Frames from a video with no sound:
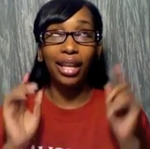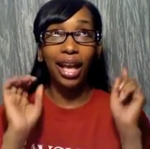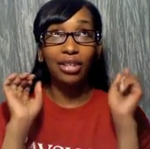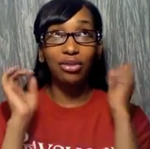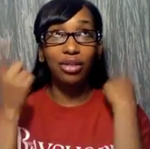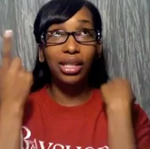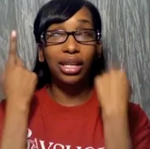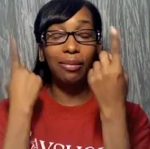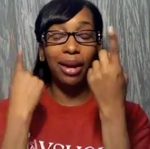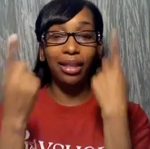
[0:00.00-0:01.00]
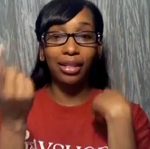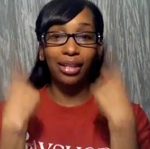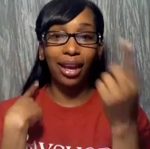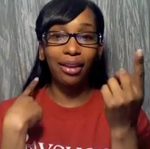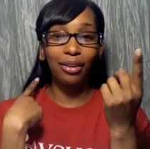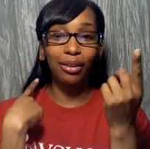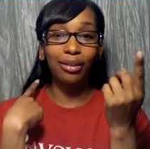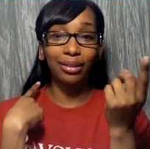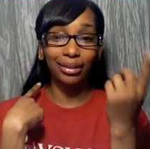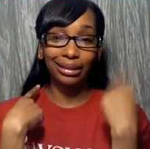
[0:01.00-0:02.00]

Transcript: as you see by the title